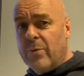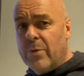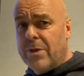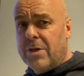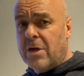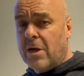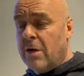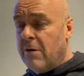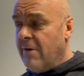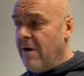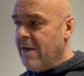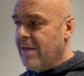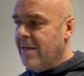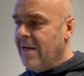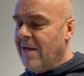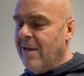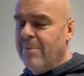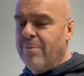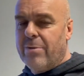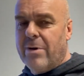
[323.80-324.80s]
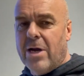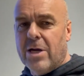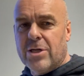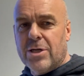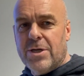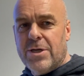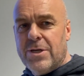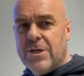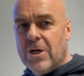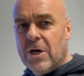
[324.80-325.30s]
with correct
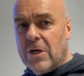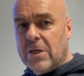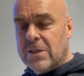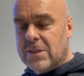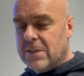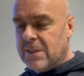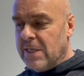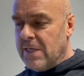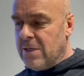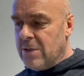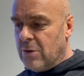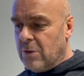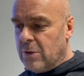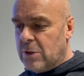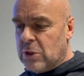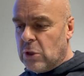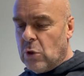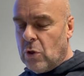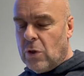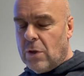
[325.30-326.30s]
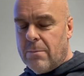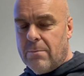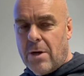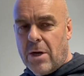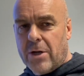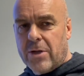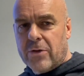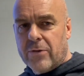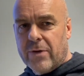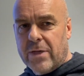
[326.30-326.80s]
calibration, not a single torque
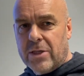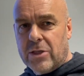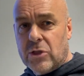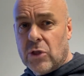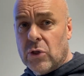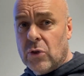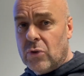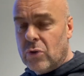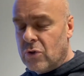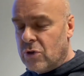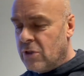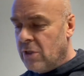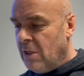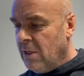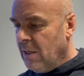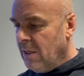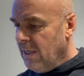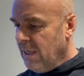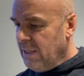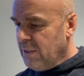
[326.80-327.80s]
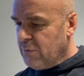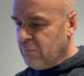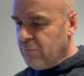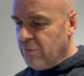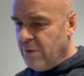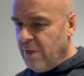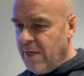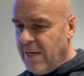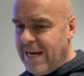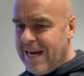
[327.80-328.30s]
monitoring touch. It's
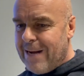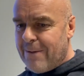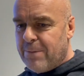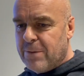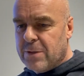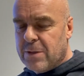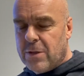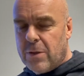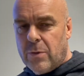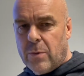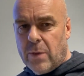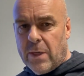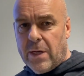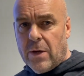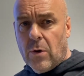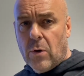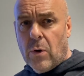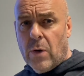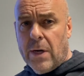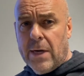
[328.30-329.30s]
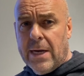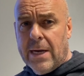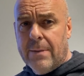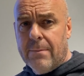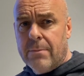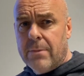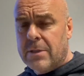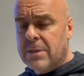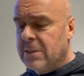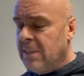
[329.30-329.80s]
running absolutely
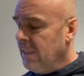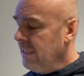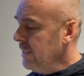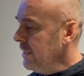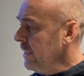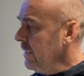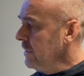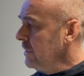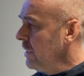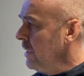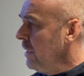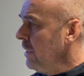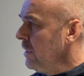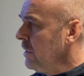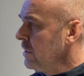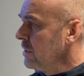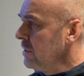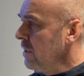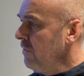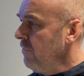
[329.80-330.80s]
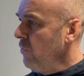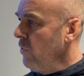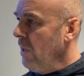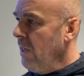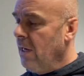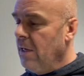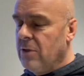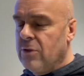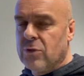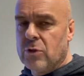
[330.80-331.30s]
OEM Mercedes
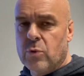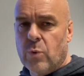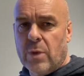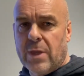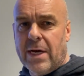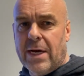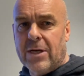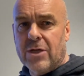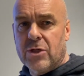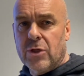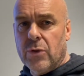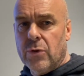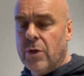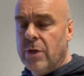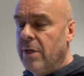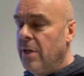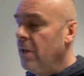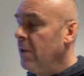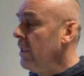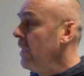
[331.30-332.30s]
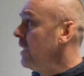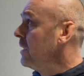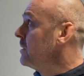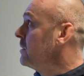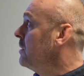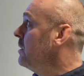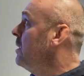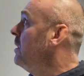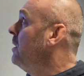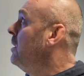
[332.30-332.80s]
software just with our tuning in there.
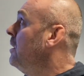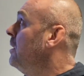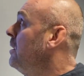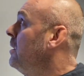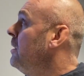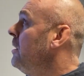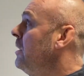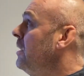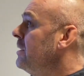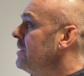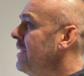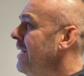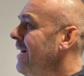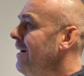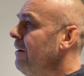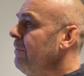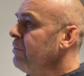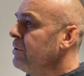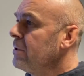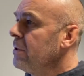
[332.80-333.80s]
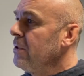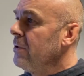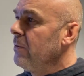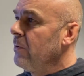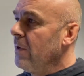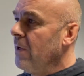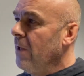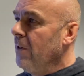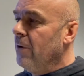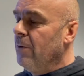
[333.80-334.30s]
So it's
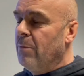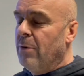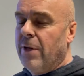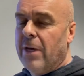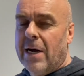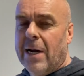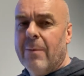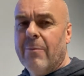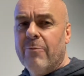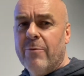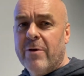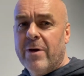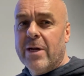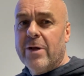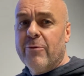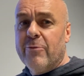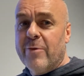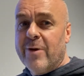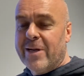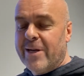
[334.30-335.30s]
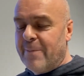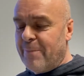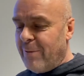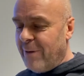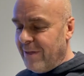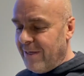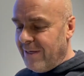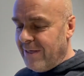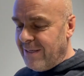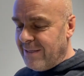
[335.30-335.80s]
absolutely on the money. I'm really
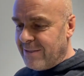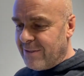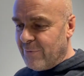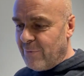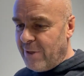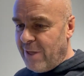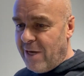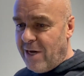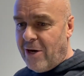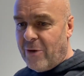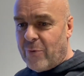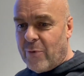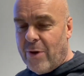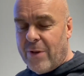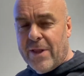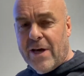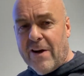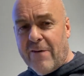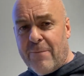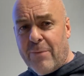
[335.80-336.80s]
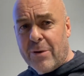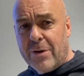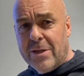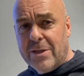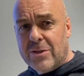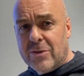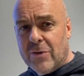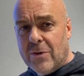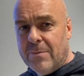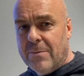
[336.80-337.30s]
pleased with the hard work that I've put
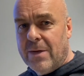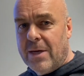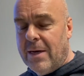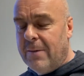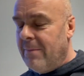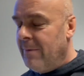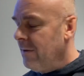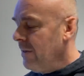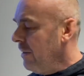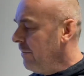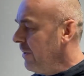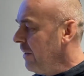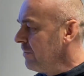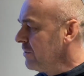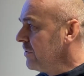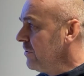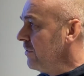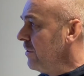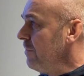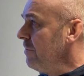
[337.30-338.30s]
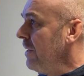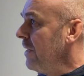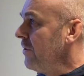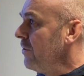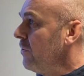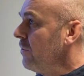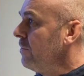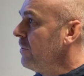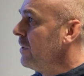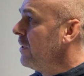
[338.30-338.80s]
into them. I'm absolutely made
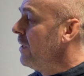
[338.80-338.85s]
up